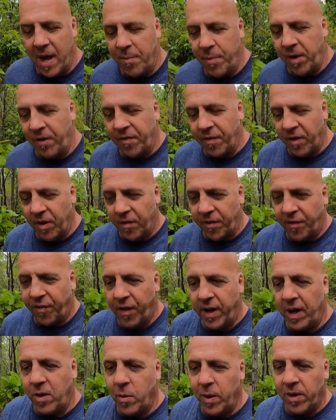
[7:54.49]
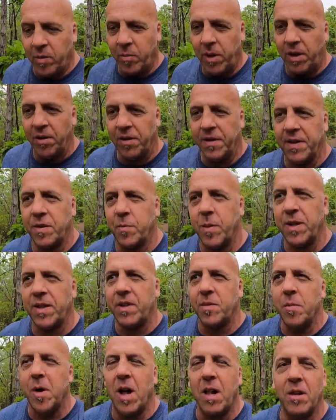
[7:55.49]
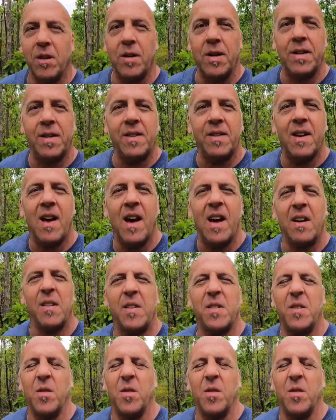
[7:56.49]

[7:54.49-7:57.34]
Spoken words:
I prefer frequent meals, but smaller in size.